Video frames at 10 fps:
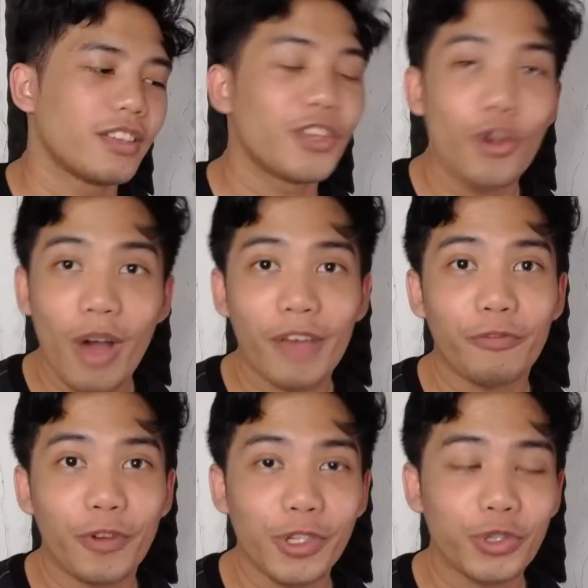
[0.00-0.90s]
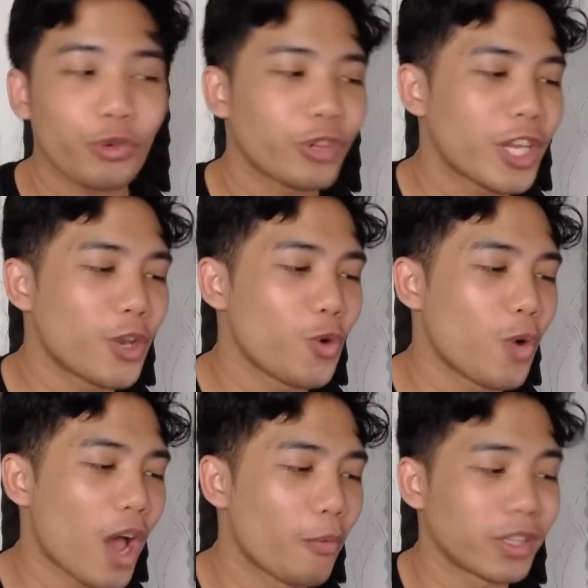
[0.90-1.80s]
You know, I first truly knew
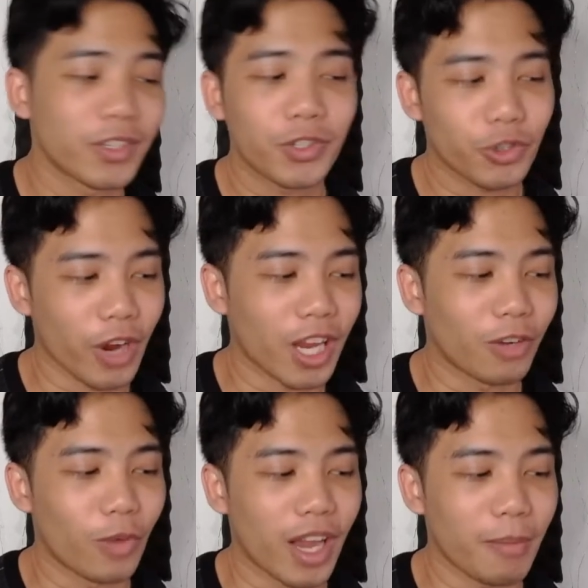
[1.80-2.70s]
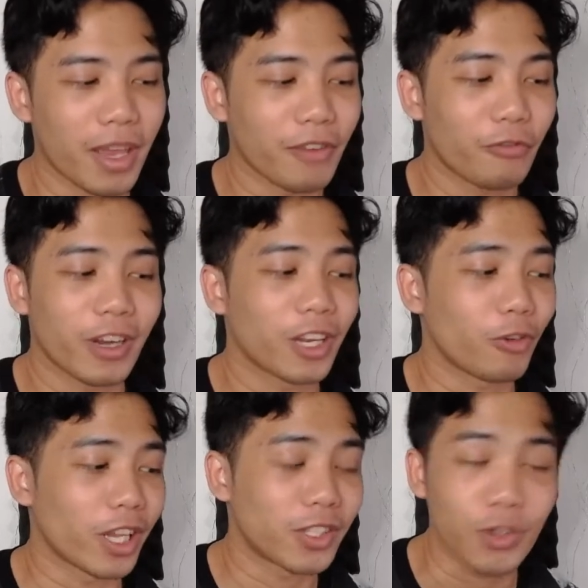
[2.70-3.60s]
I wasn't straight when I made a friend in
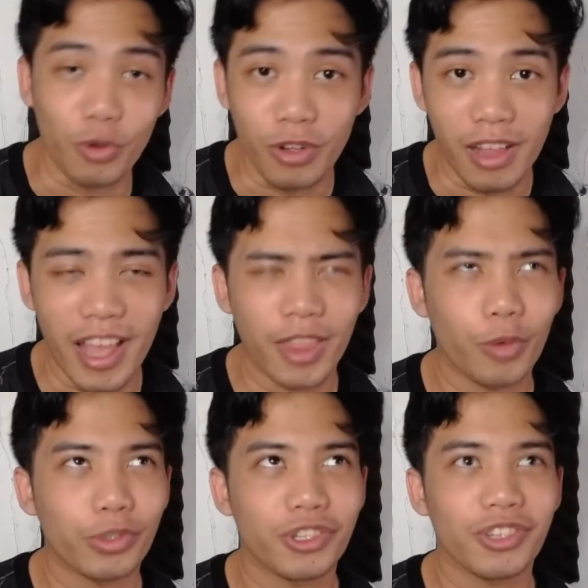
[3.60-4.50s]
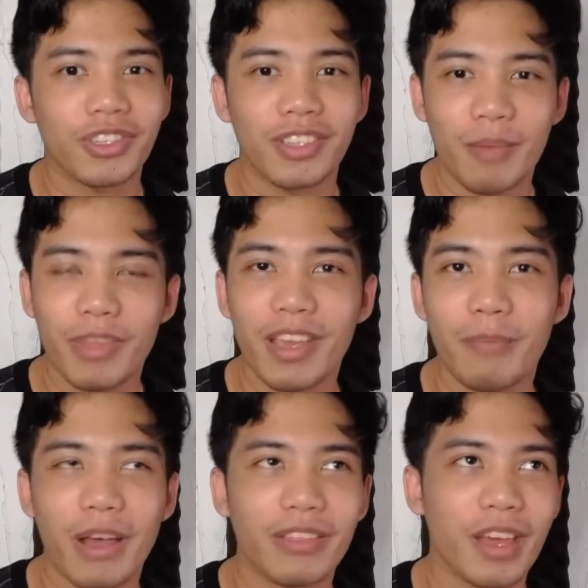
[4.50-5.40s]
grade school, and there was just something
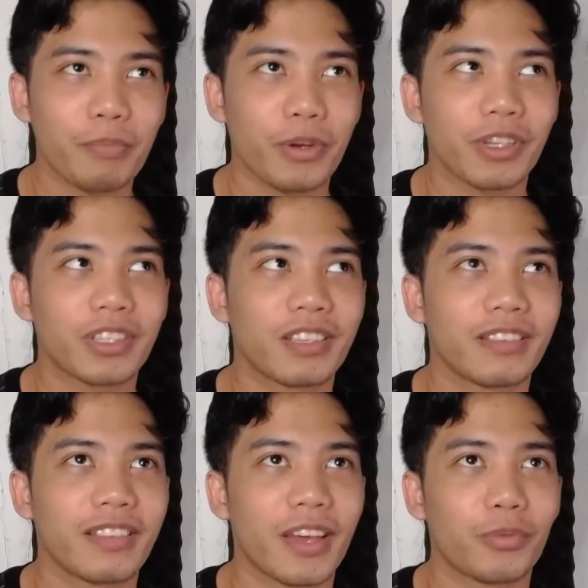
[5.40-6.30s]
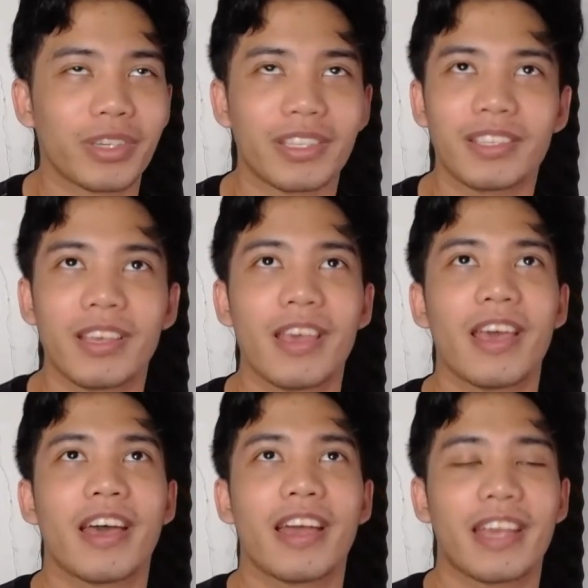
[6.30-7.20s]
about that person that was
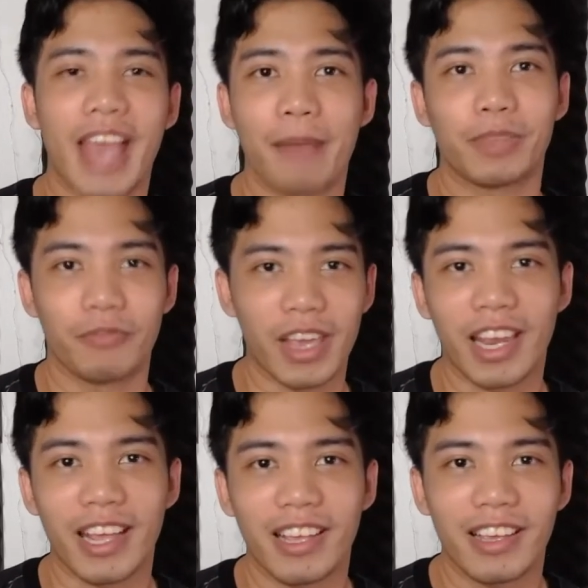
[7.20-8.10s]
captivating.